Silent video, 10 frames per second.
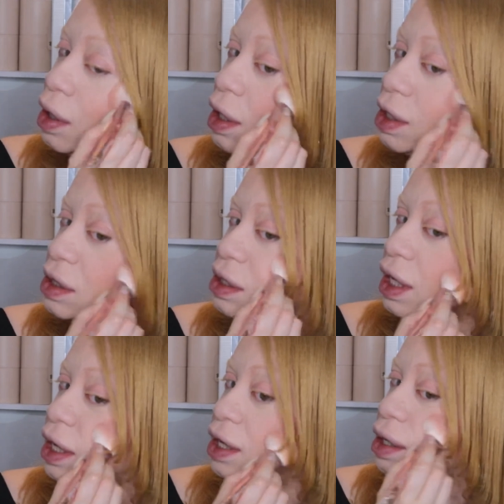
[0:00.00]
it's
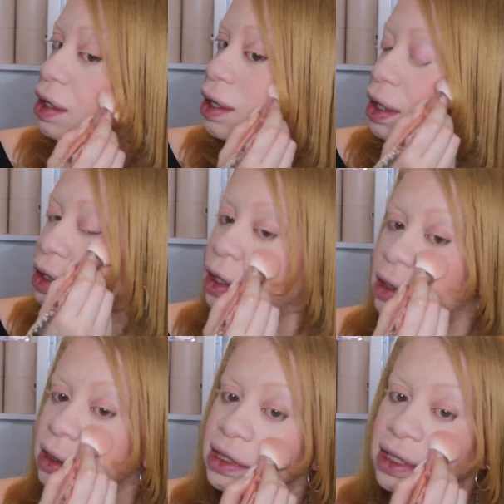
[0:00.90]
like I
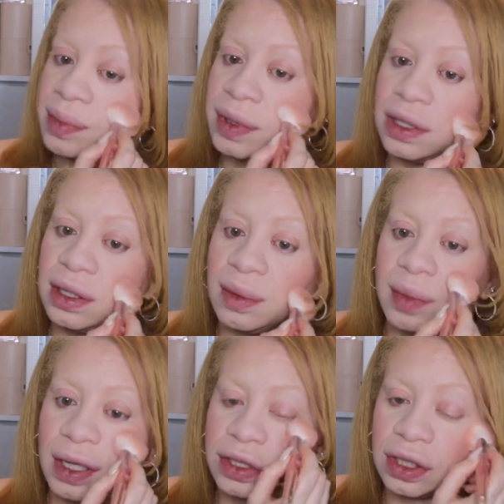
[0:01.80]
need to deepen the
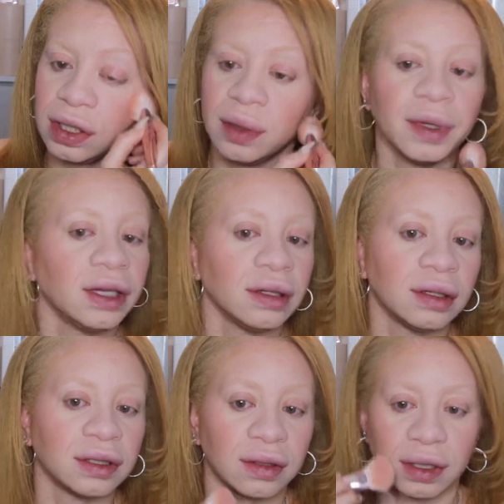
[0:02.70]
blush a little bit
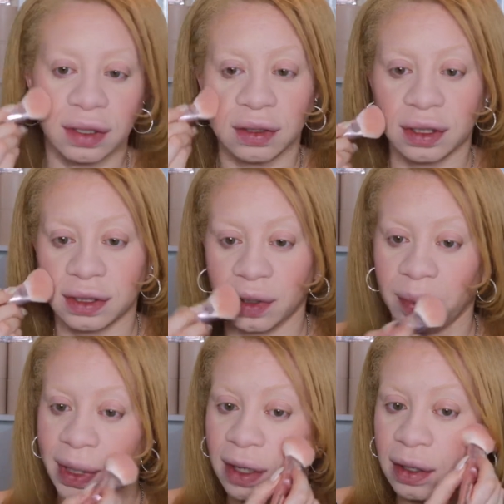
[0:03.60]
so I don't look so
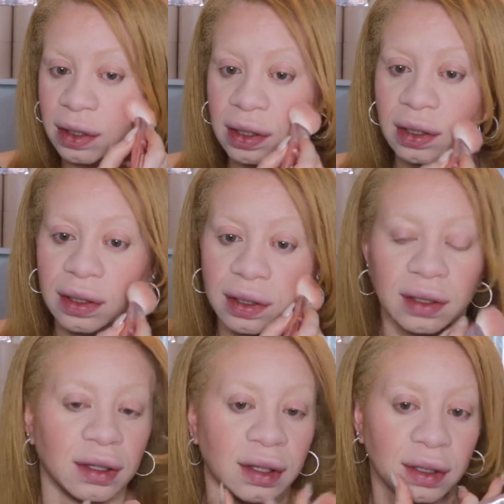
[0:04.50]
pale in the
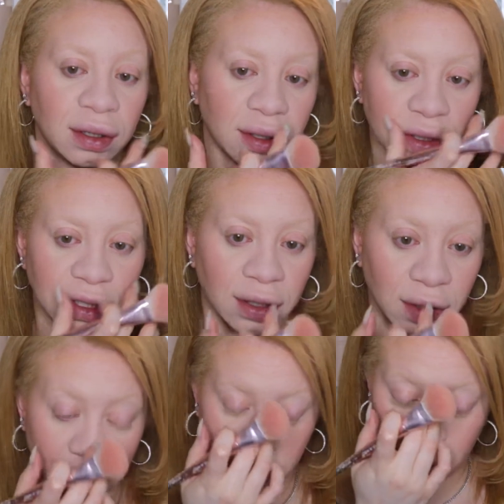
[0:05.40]
center
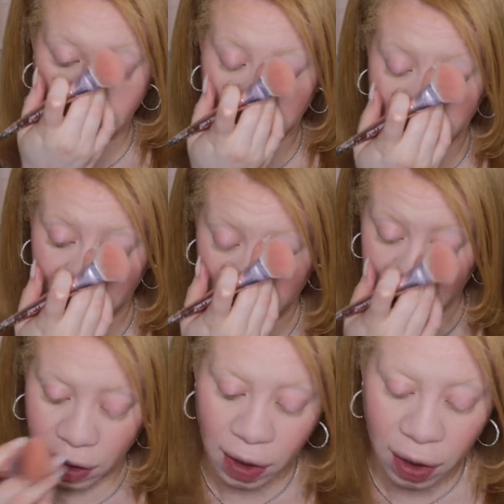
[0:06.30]
here.
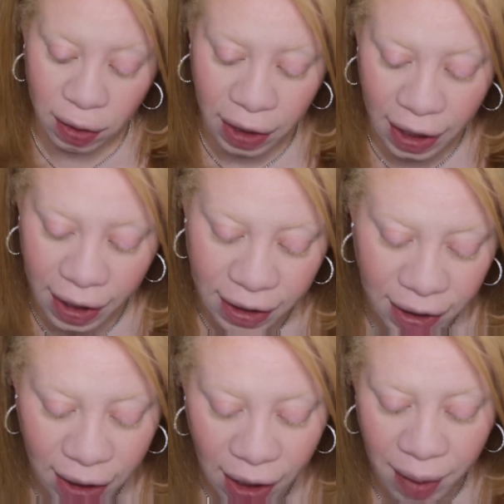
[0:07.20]
Okay, and
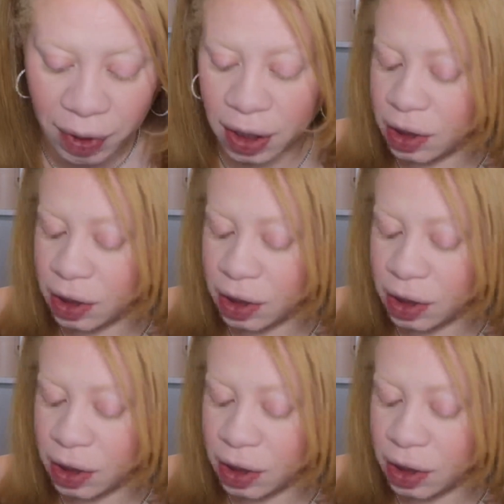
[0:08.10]
then I'm gonna